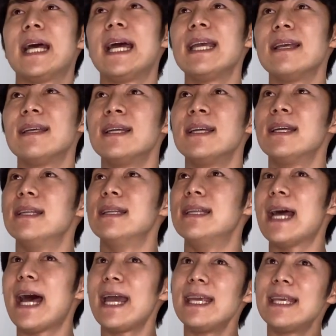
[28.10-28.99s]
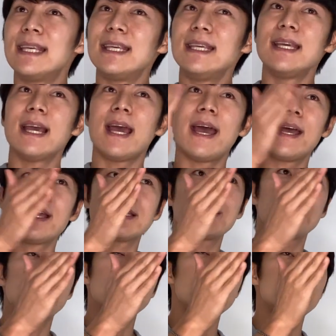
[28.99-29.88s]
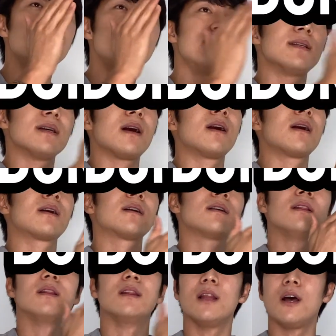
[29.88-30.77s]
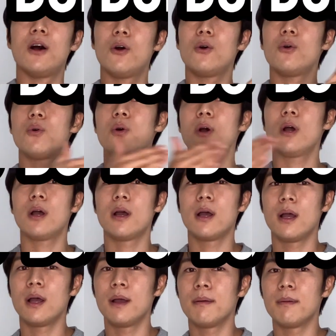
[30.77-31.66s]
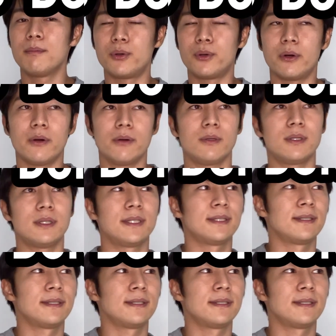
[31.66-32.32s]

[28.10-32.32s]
Ni Nike SB Dunk Low Pro.